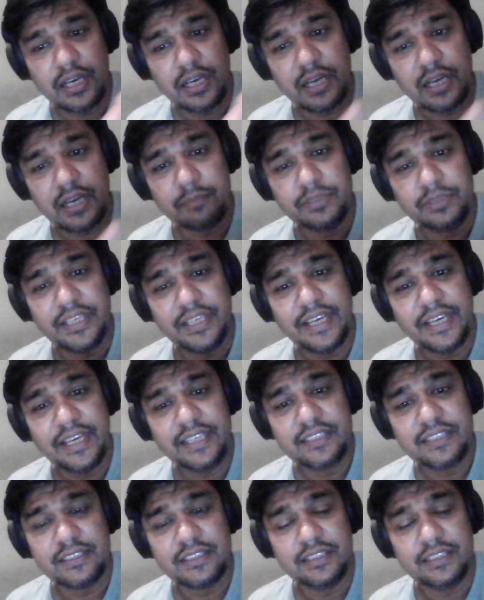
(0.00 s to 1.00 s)

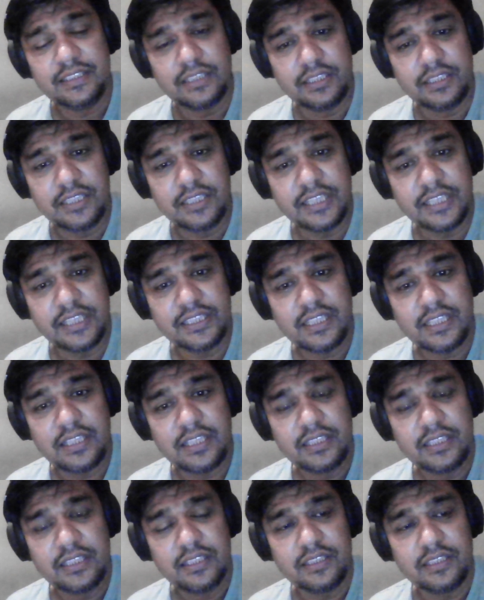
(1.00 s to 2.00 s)
update the
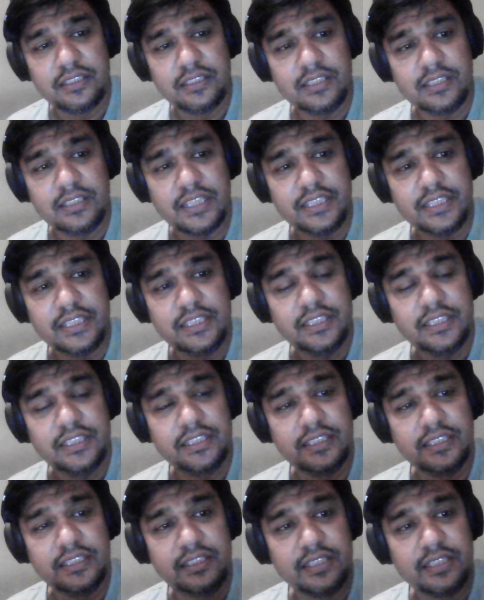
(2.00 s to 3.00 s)
data. Yani
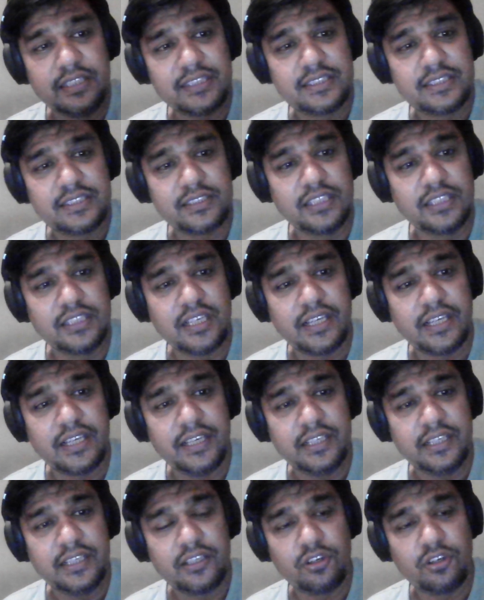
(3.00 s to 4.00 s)
this
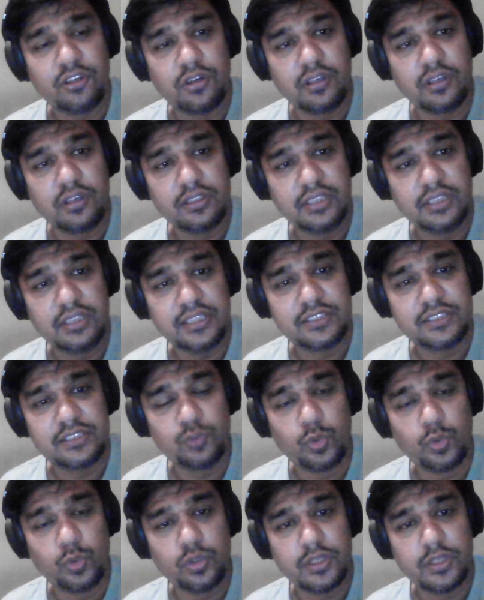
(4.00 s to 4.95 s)
guy or this